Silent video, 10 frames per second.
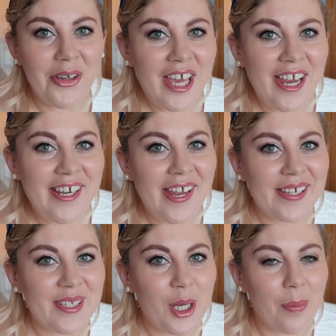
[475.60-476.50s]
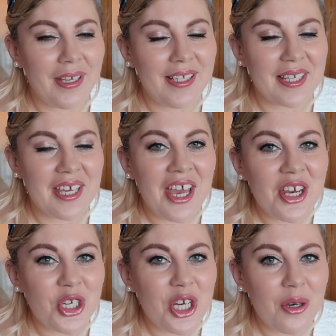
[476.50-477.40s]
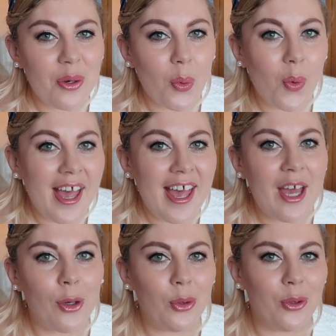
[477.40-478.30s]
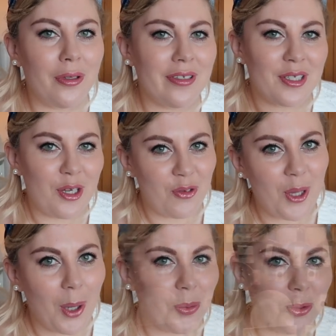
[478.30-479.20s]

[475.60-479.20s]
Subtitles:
Okay, next up is kitchenware, or stuff that I